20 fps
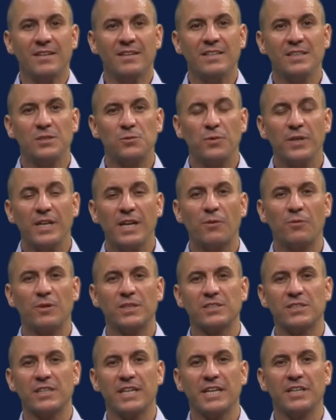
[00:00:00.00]
These readout
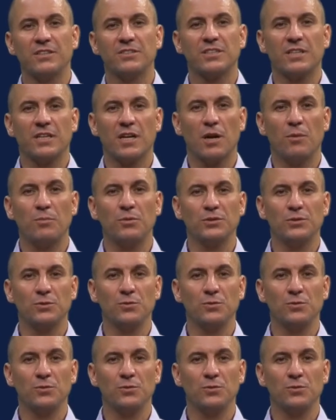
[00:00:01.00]
resonators are coupled